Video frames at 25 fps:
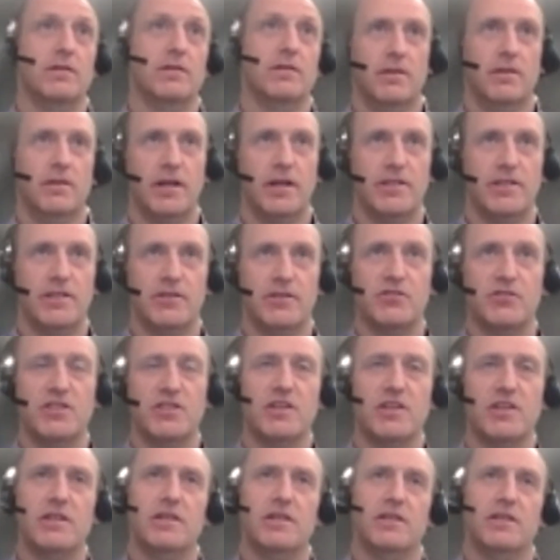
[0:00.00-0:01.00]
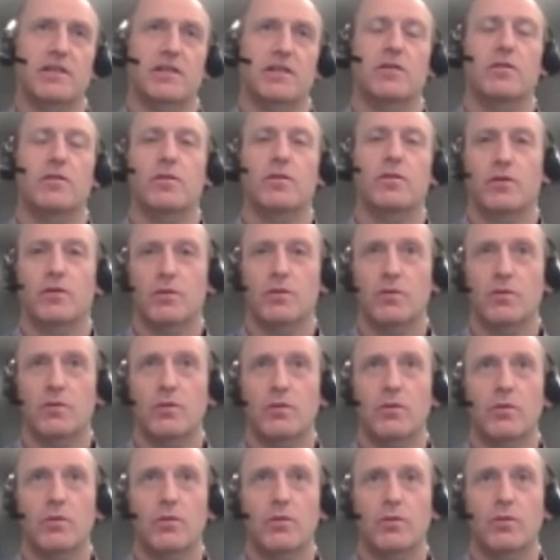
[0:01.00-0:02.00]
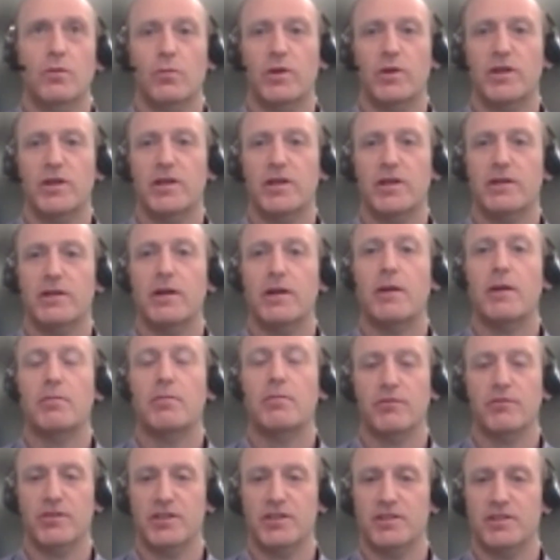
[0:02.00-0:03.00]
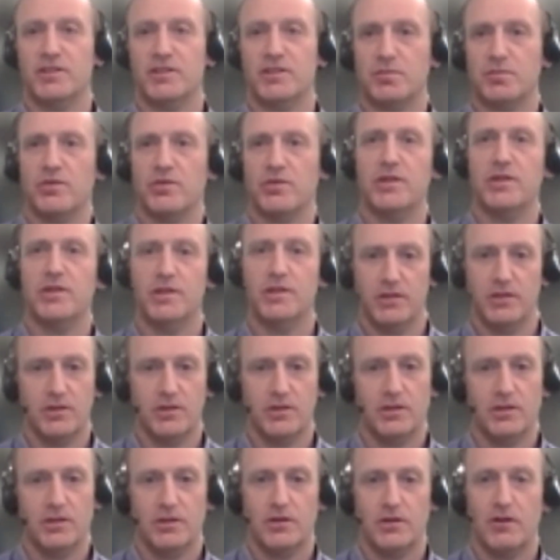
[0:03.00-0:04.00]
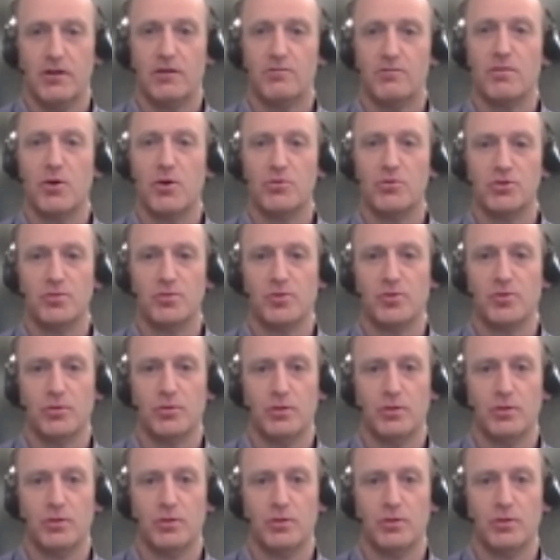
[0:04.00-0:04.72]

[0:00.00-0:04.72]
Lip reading: as I've said, we can prevent the spread of multiple